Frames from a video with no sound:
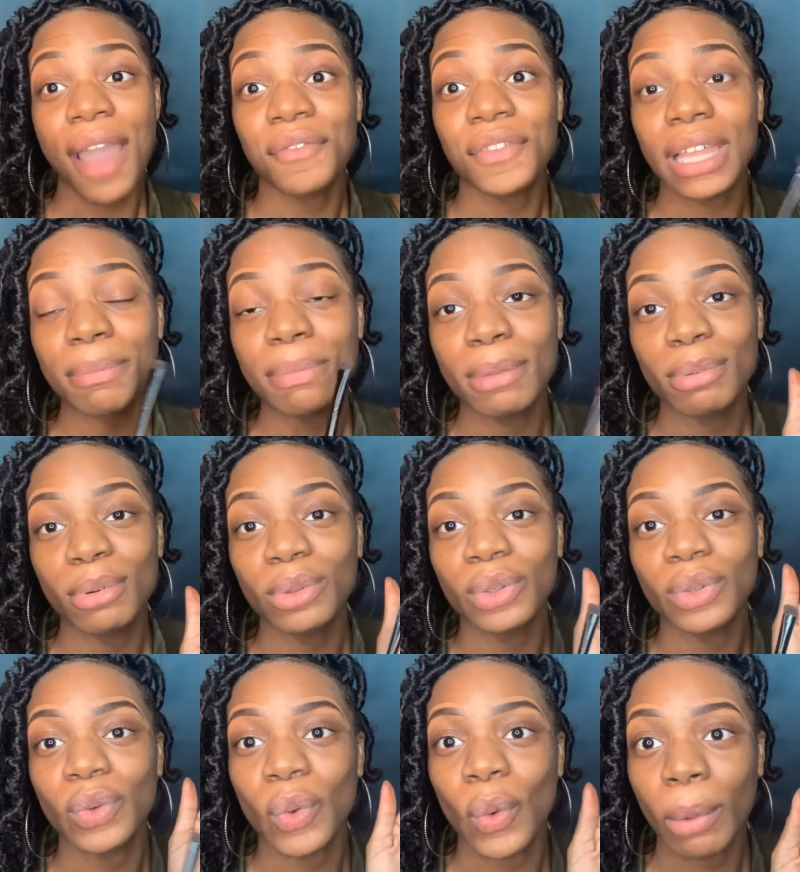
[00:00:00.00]
I feel like people
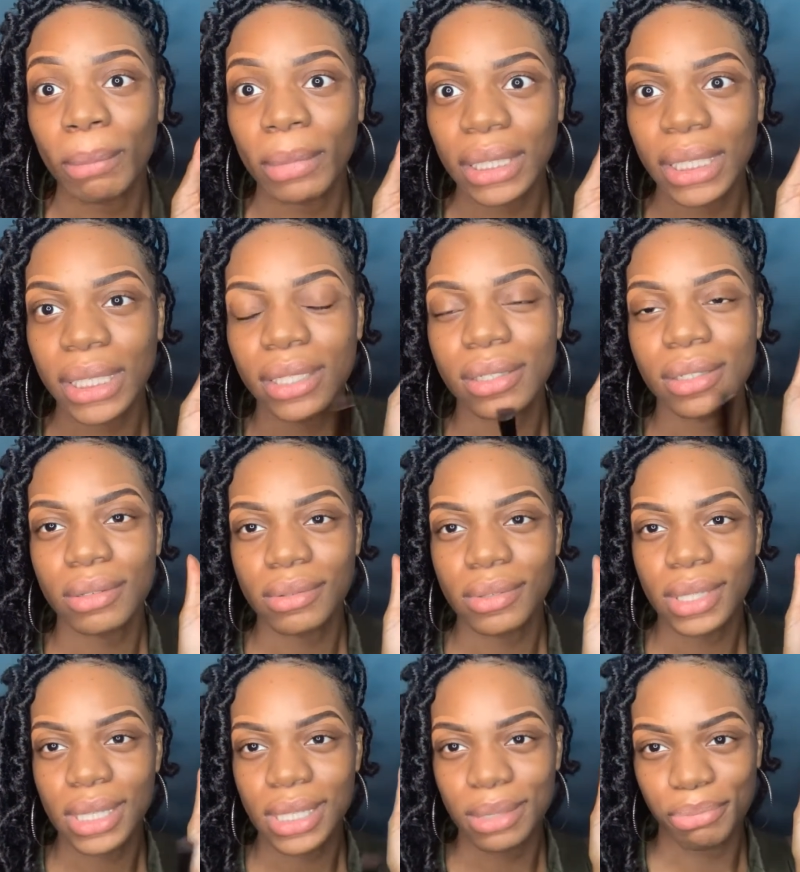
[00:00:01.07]
normally use
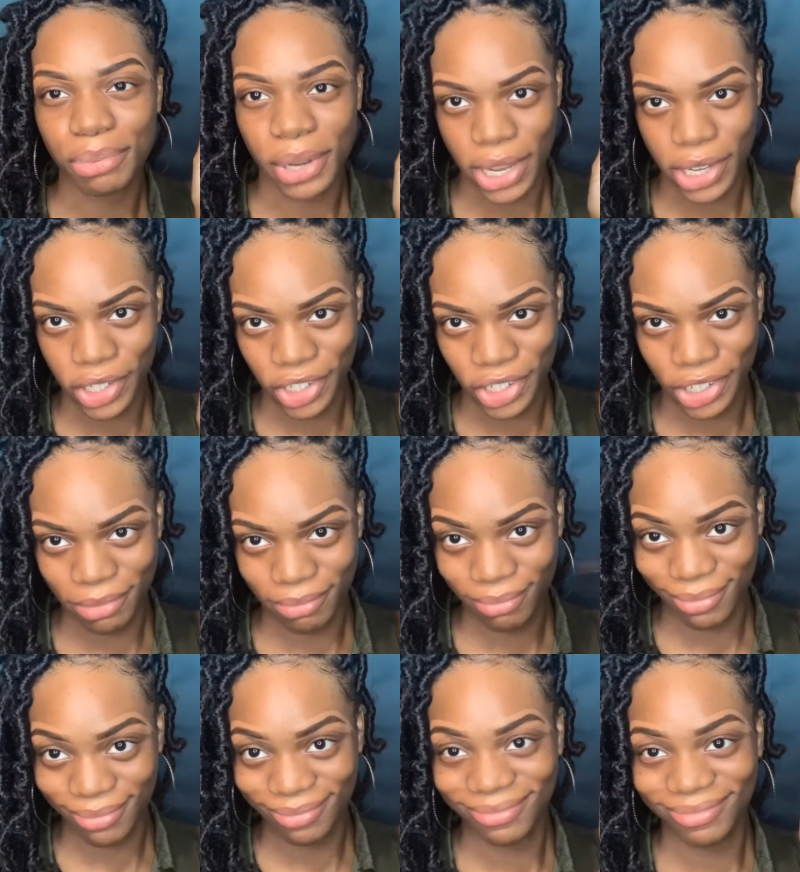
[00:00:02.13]
this brush
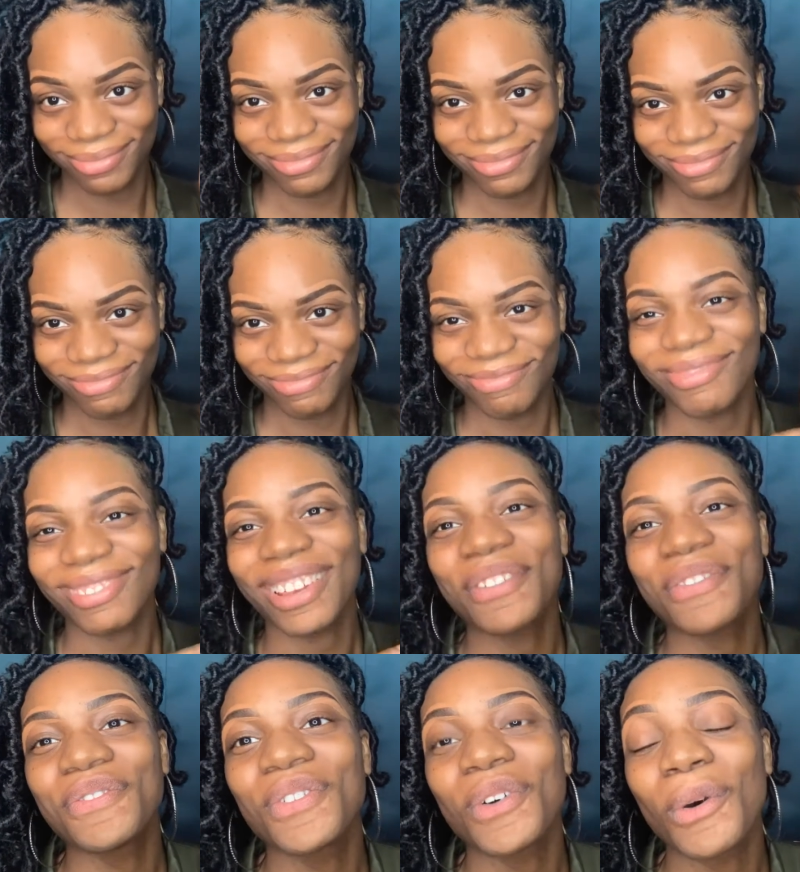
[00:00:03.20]

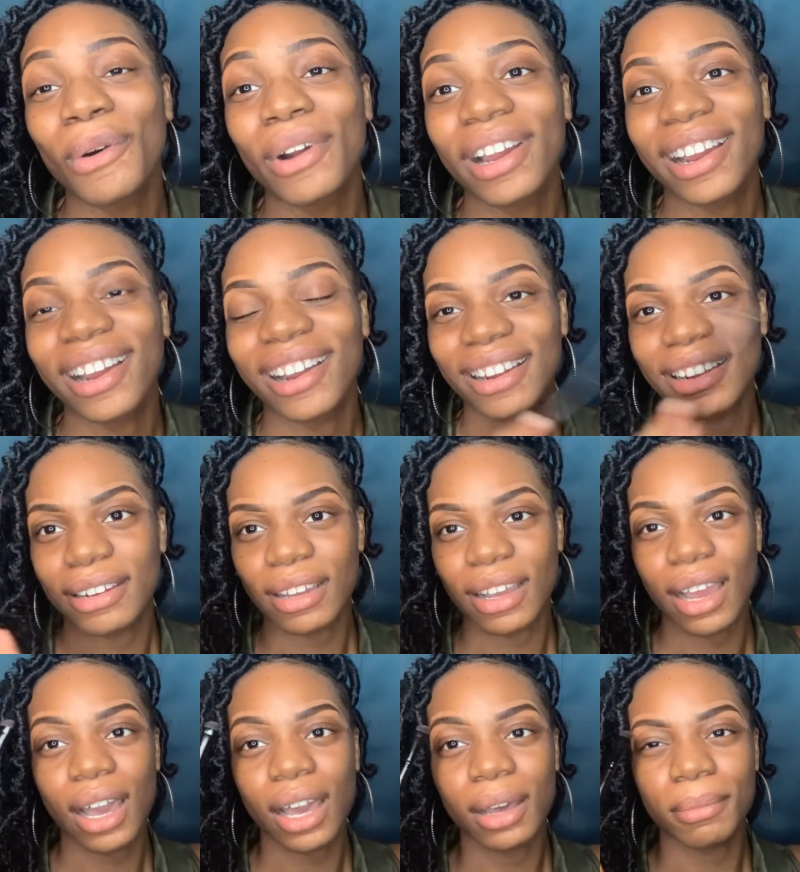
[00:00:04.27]
for
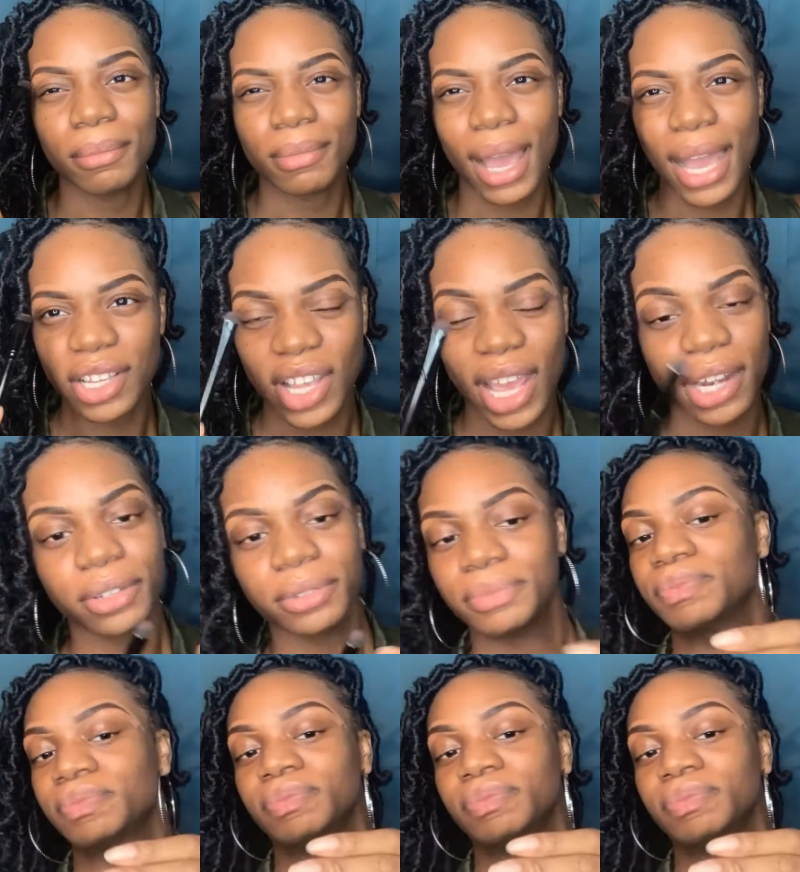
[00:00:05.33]
eyeshadow.